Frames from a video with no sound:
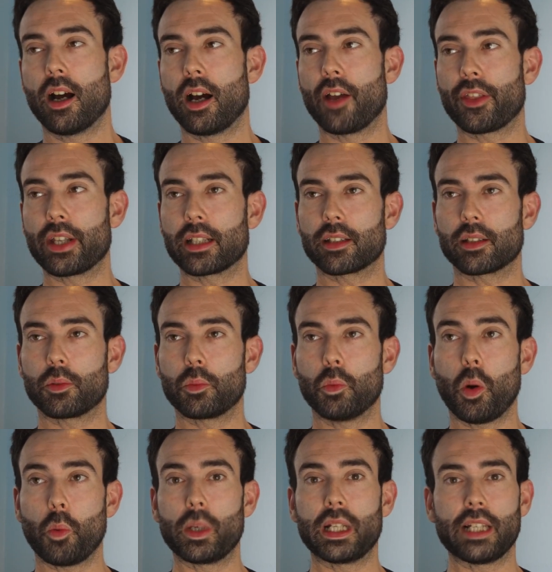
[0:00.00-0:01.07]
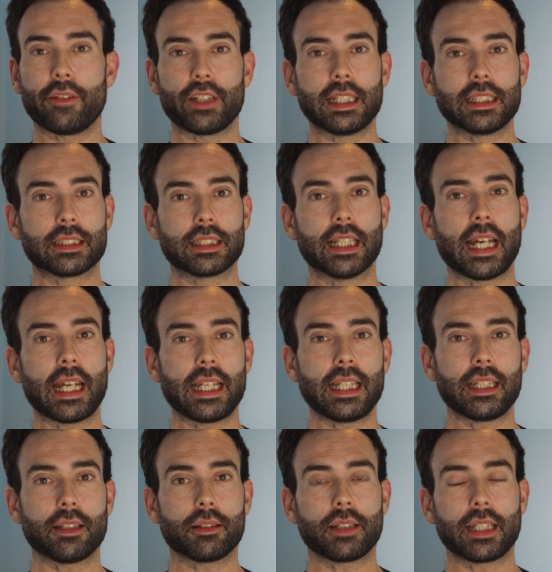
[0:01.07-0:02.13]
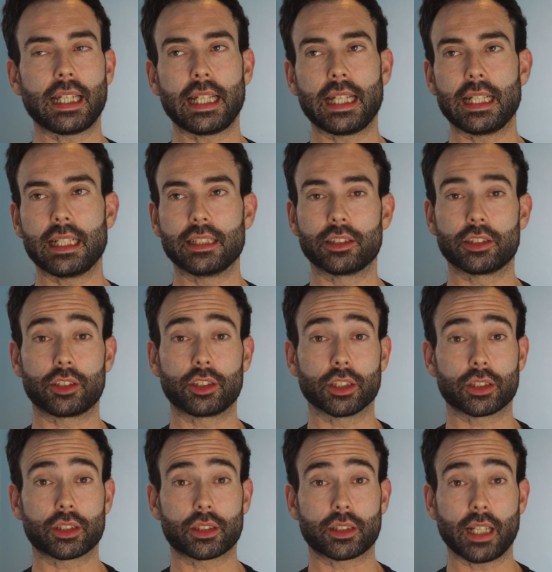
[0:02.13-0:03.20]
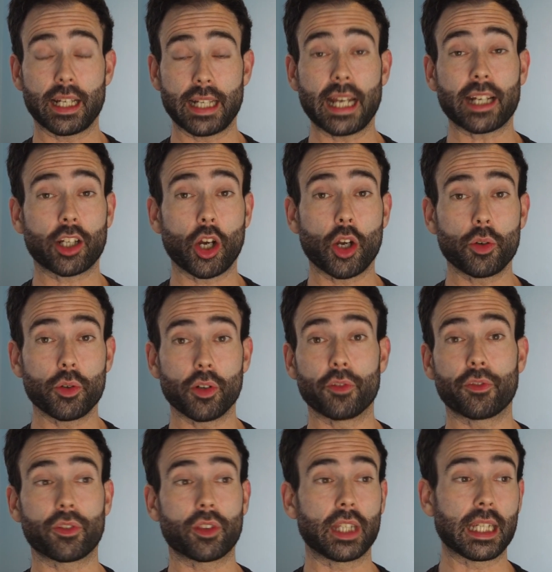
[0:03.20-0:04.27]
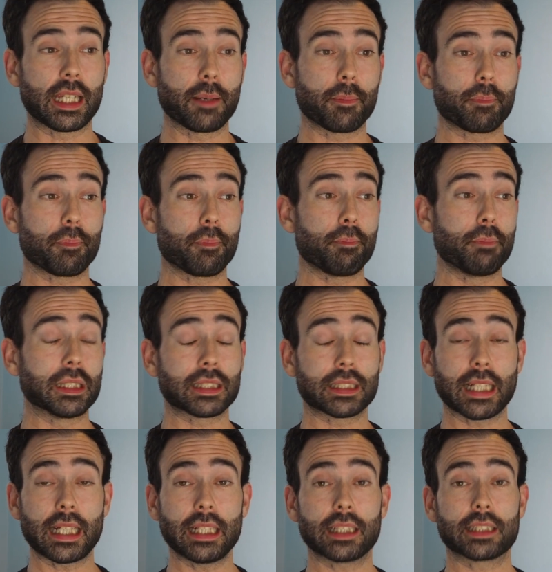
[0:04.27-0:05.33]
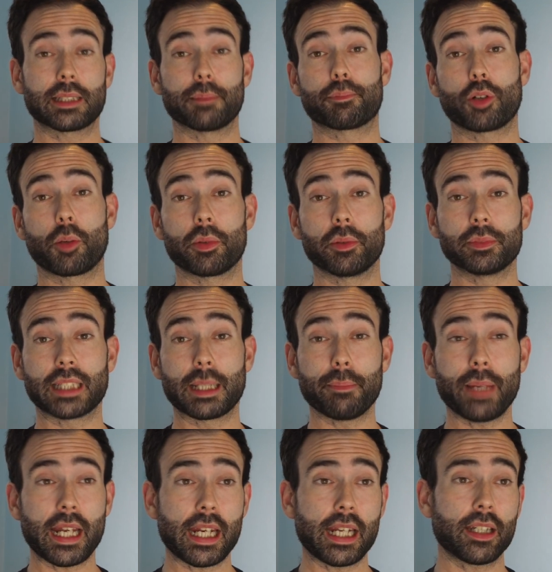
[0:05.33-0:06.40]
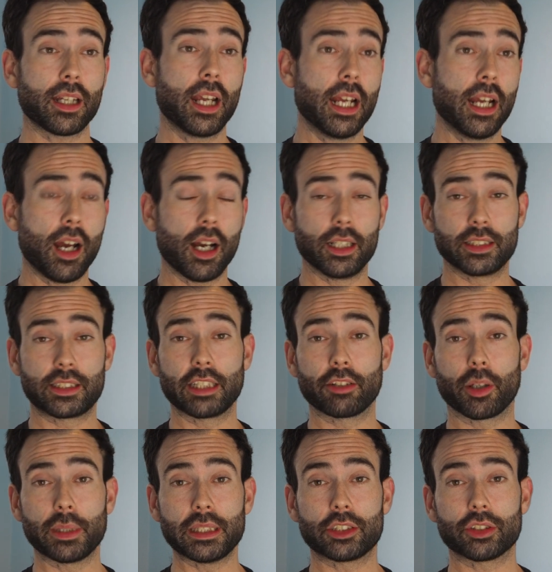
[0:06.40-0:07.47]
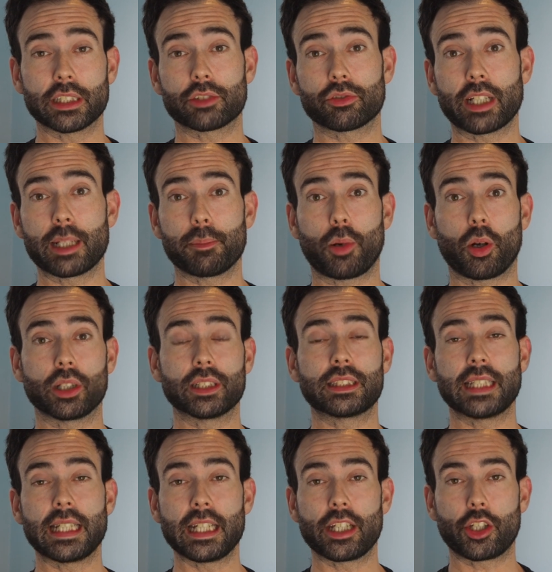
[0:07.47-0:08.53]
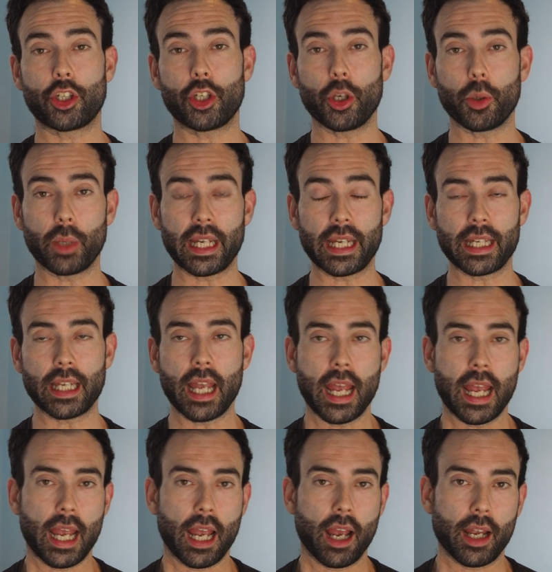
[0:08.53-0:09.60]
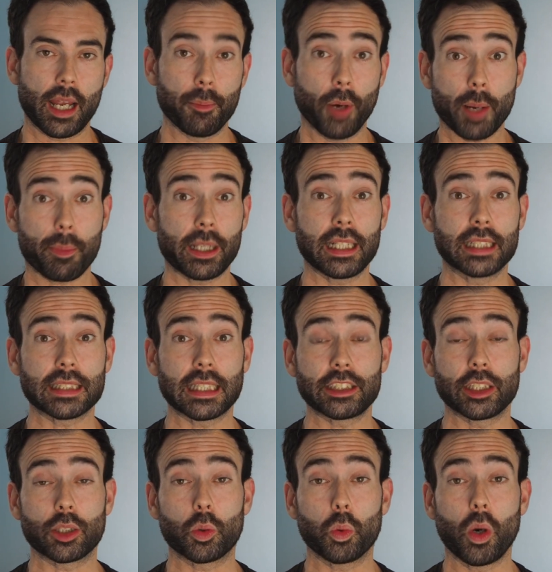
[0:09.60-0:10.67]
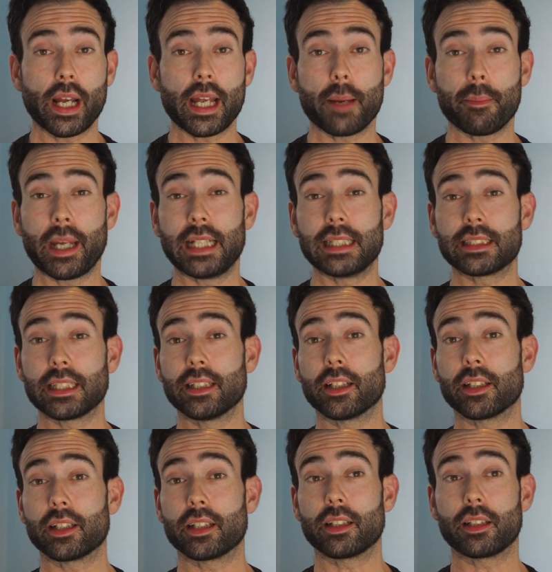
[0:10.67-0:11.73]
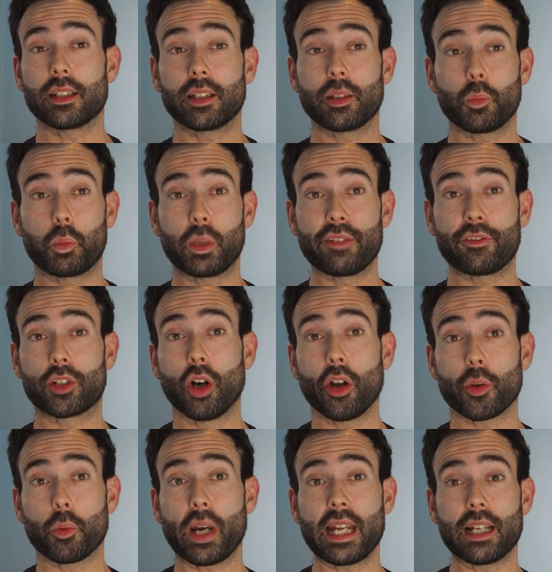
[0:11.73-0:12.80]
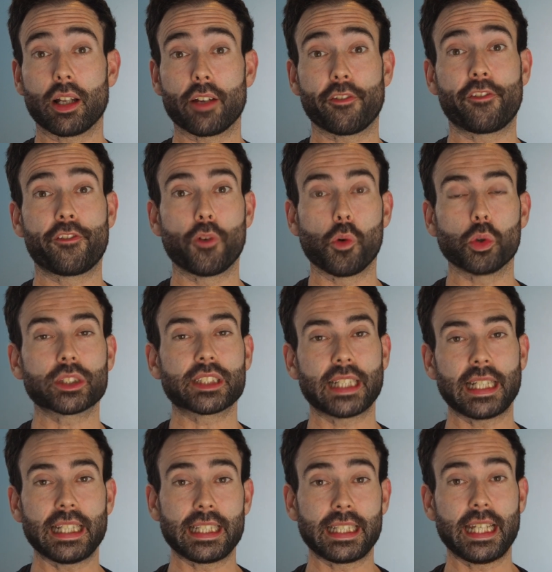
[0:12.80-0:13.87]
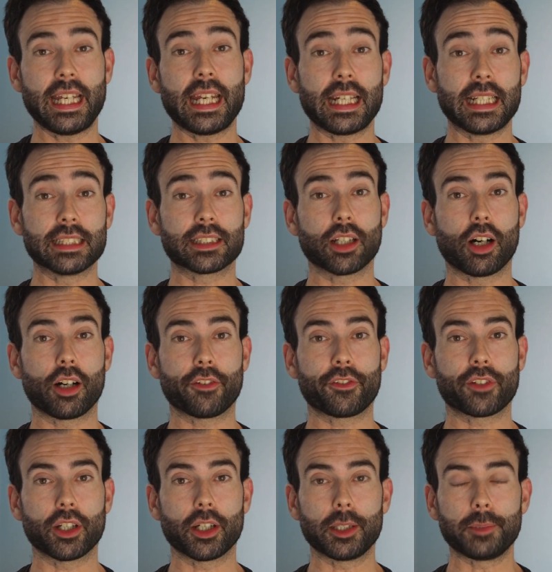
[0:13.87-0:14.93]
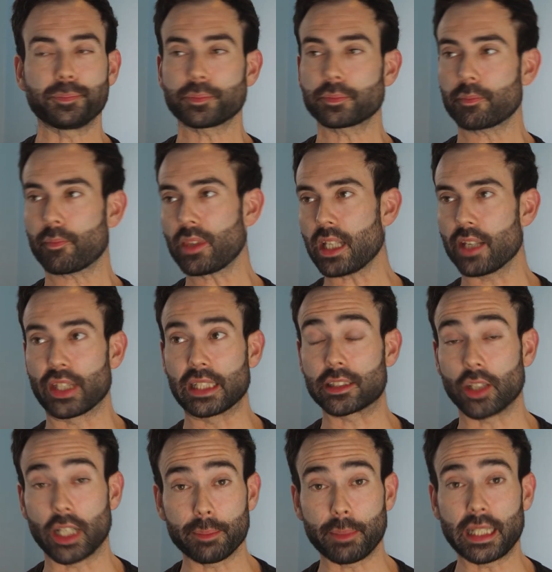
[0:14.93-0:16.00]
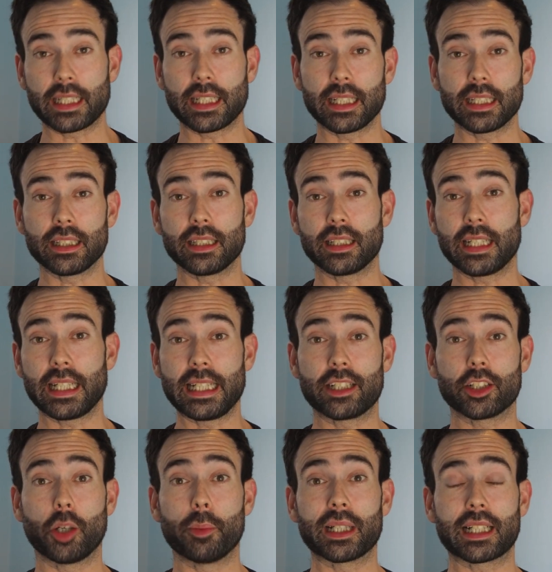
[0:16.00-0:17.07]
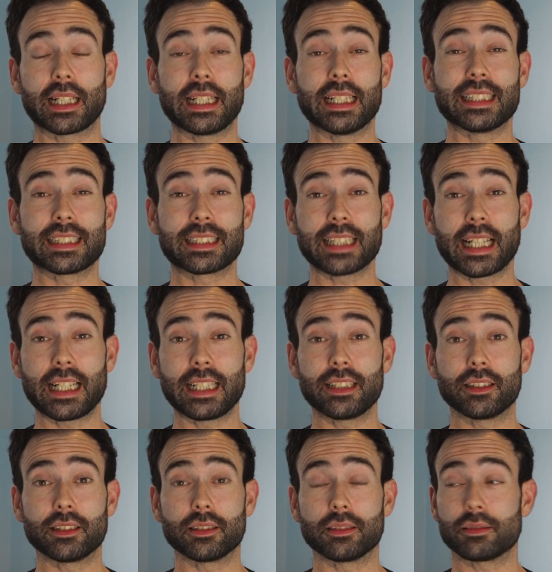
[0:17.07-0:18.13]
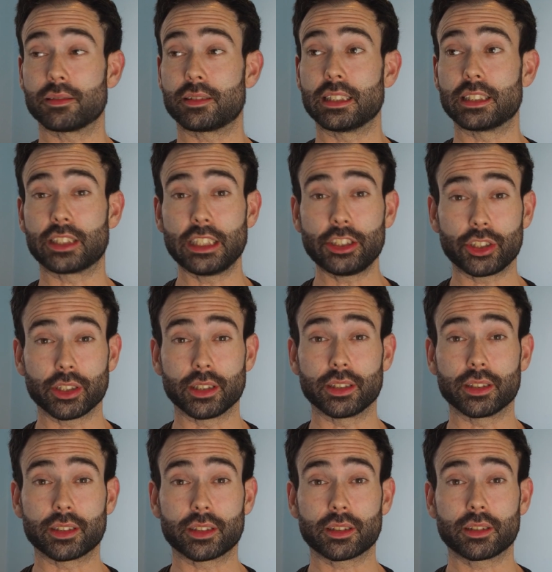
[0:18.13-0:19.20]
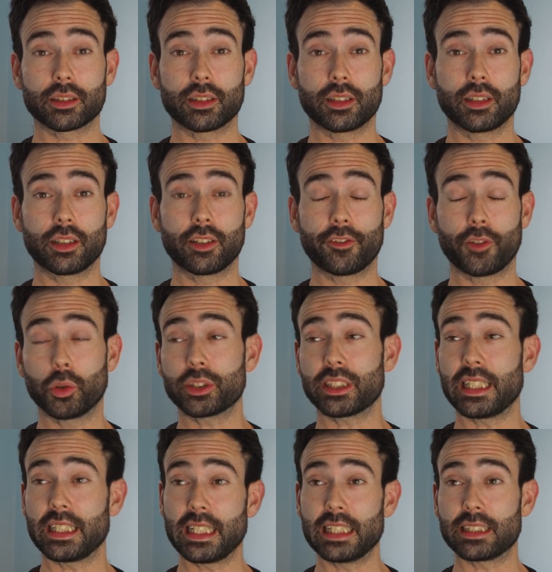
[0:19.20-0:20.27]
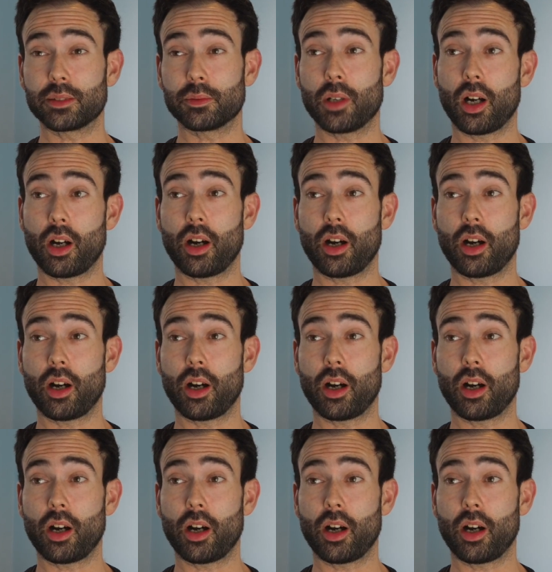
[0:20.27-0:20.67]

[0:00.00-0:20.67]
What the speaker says: I think what we're living in today is just an echo of the mistakes and problems they made. Zero interest rate policy, QE. In my opinion, it's actually quite amazing that we've got away like 14 years after they started making economically insane decisions. 14 years.